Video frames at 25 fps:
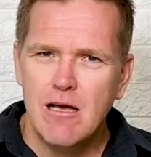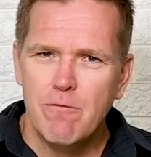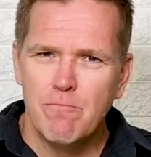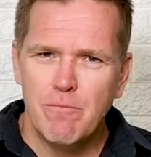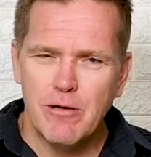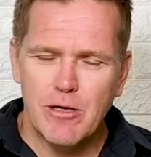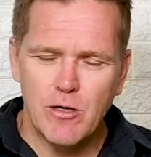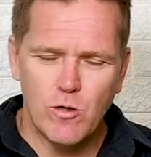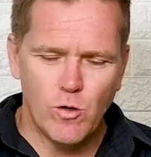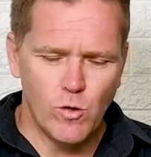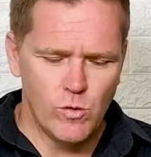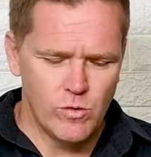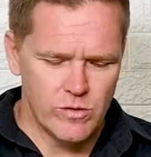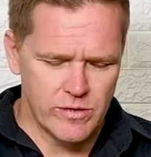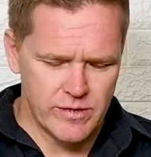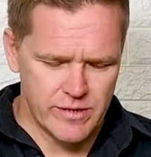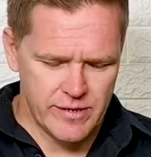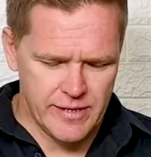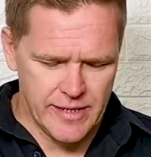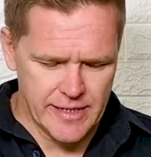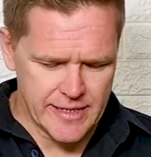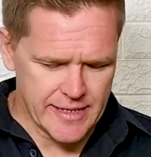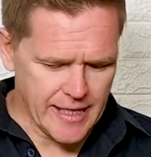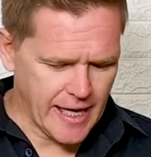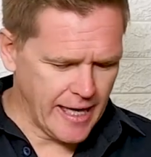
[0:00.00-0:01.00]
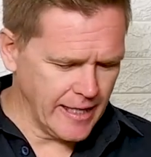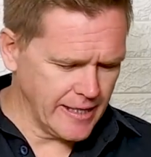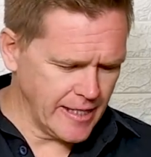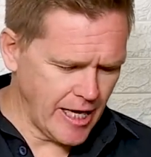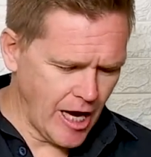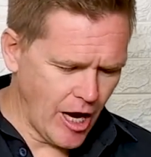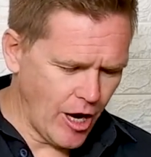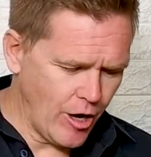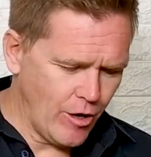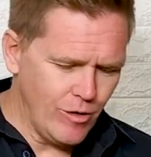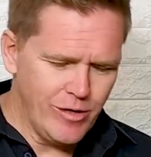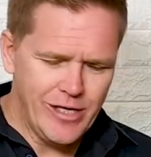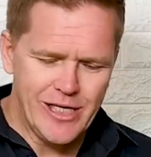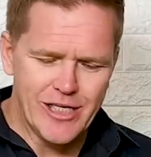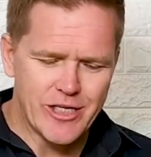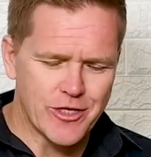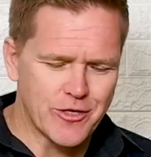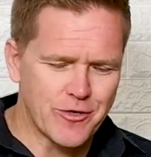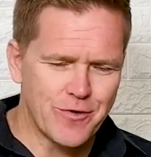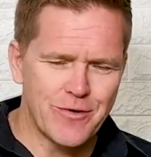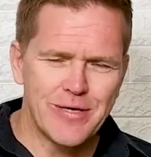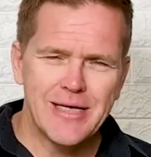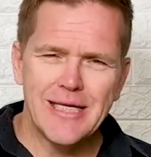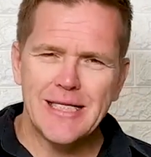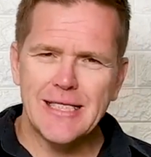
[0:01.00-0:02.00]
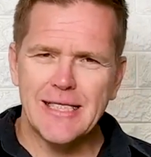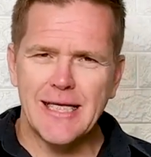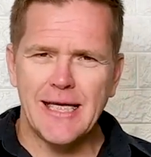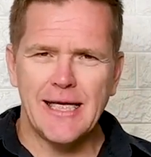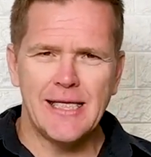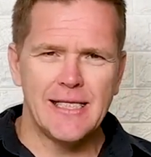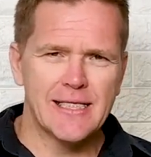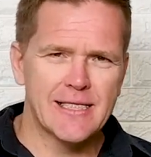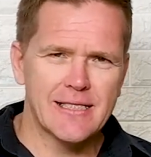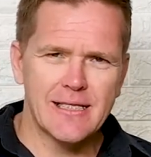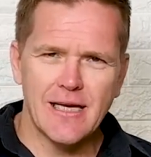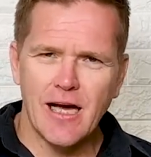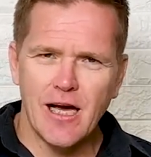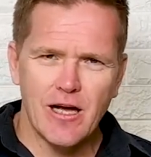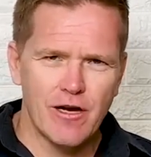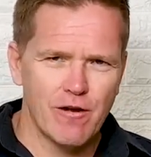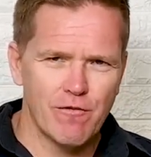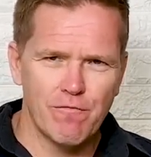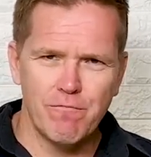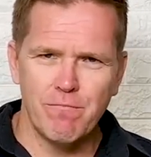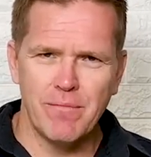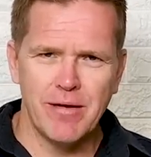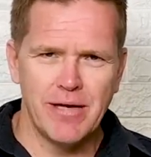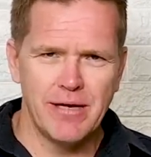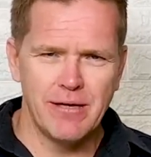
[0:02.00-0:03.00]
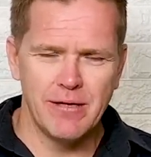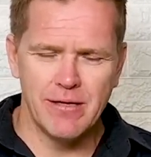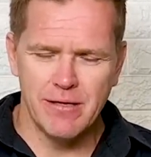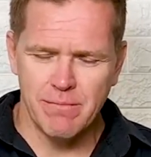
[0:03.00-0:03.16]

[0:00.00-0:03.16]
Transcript: Because this unholy trinity inside of me,